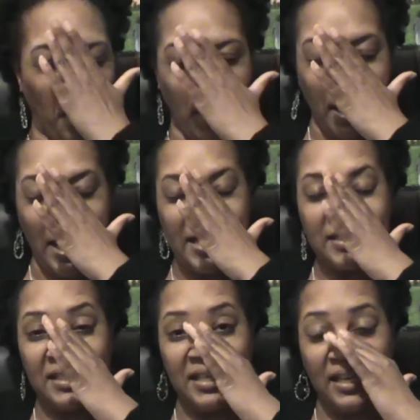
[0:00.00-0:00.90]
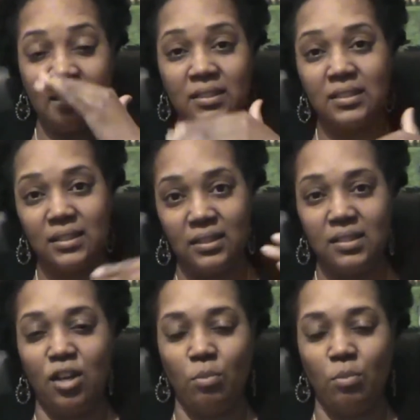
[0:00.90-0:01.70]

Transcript: I had to consciously tell